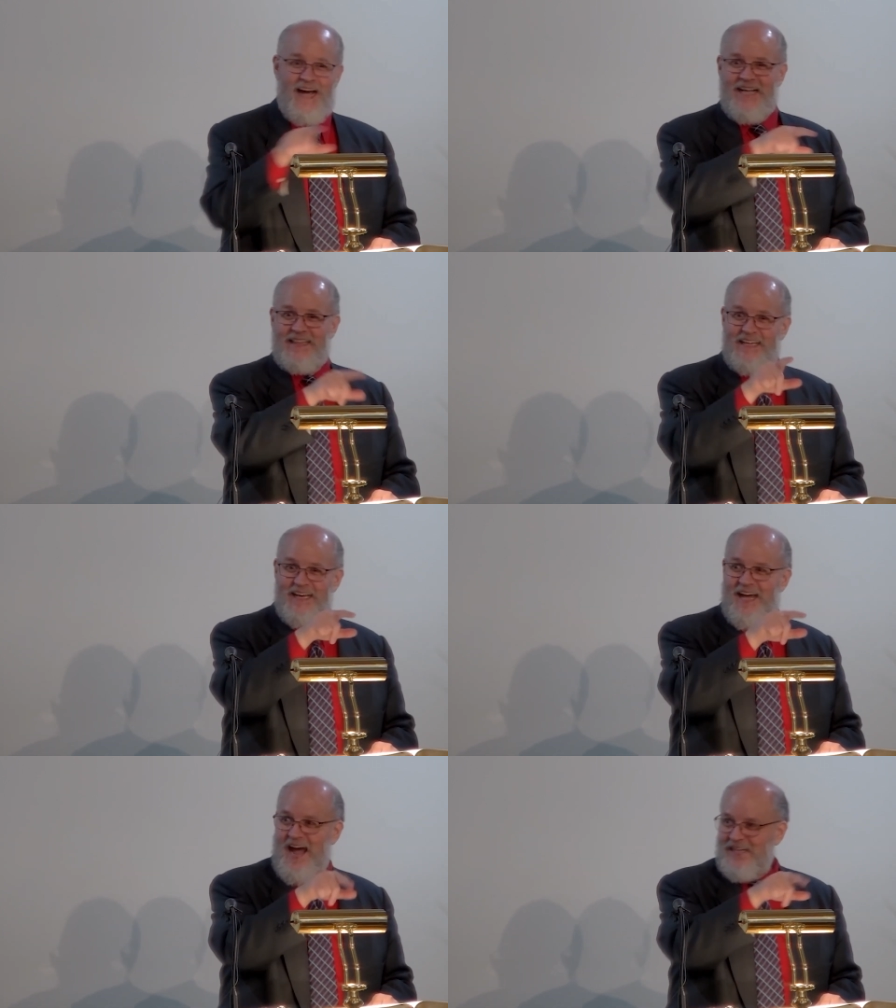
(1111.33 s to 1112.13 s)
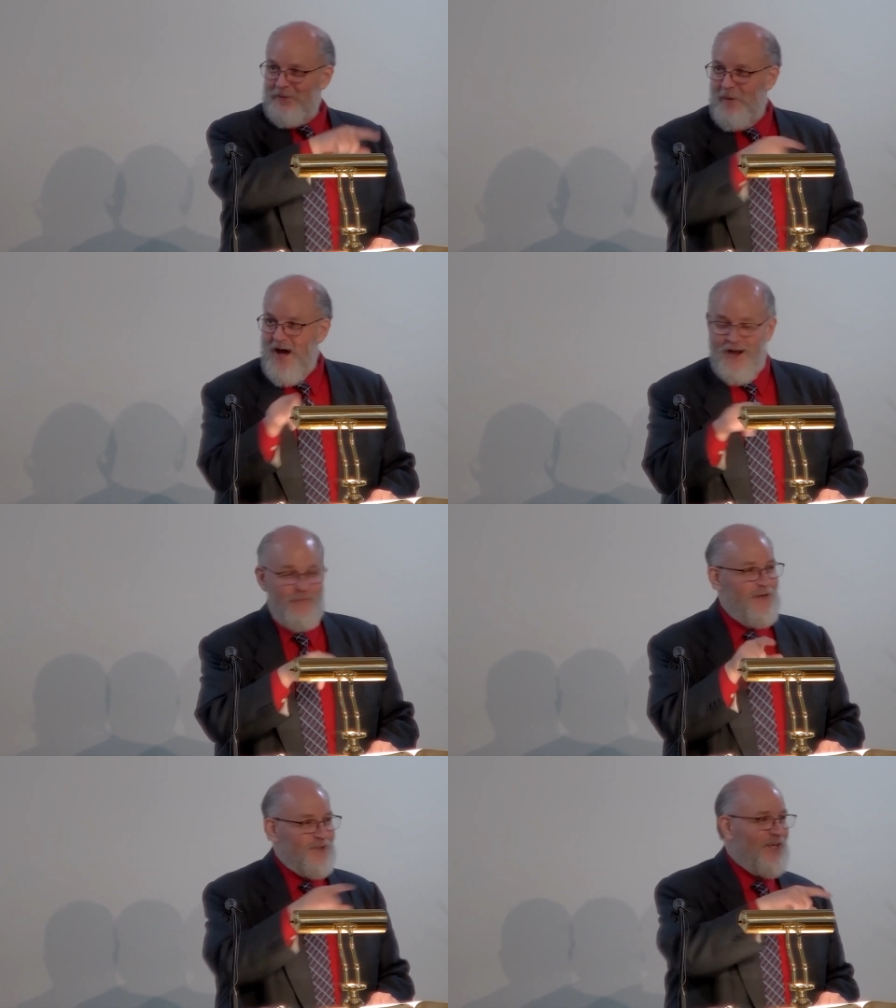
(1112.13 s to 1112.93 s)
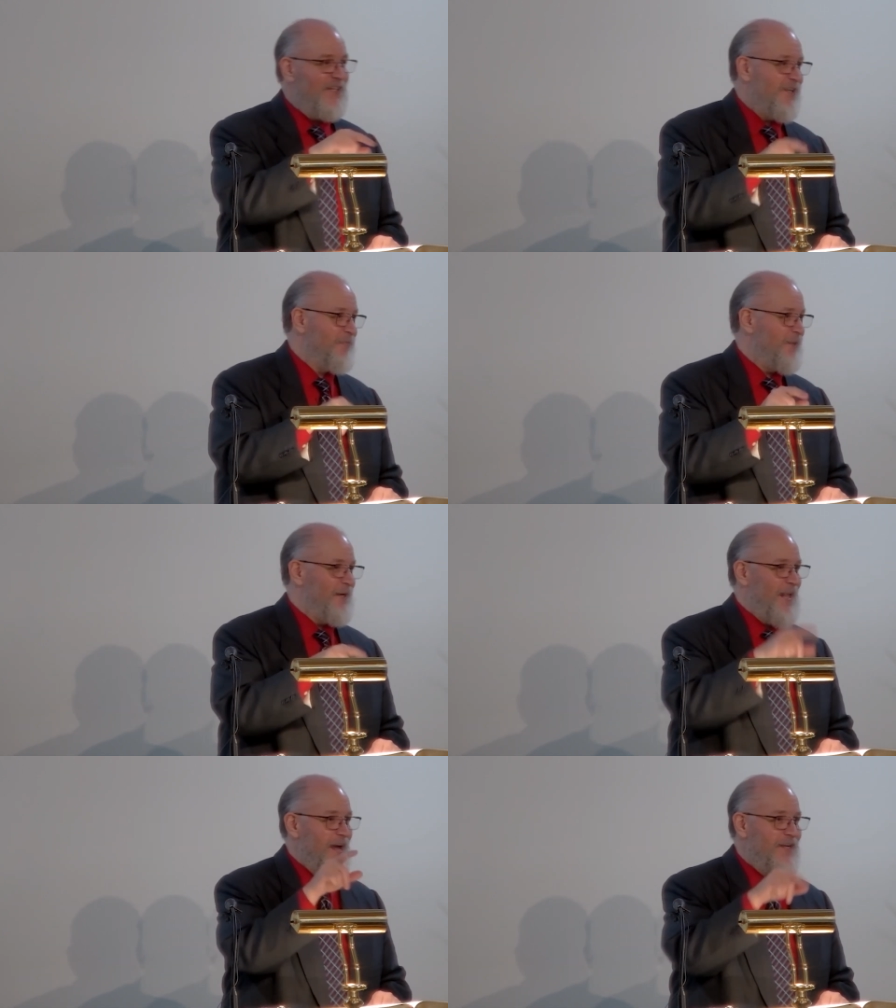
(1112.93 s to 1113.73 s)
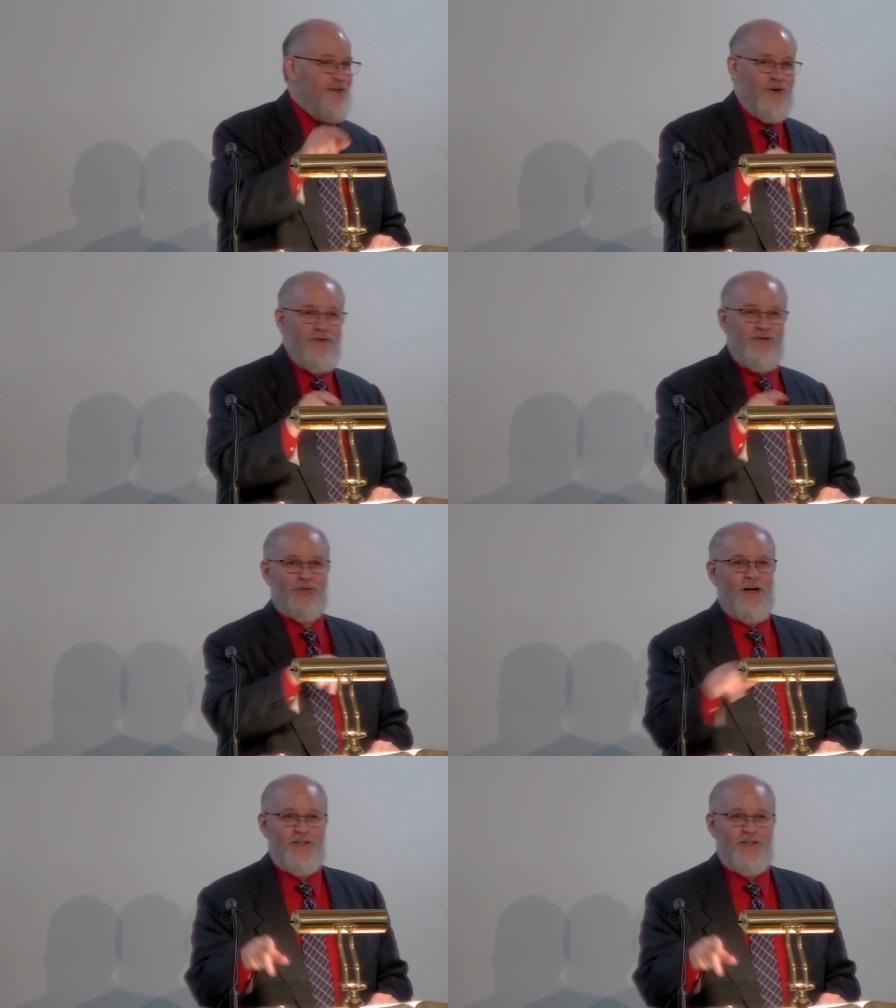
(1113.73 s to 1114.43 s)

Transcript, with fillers: the, at the, at the bottom, it'll say something like, you know, you just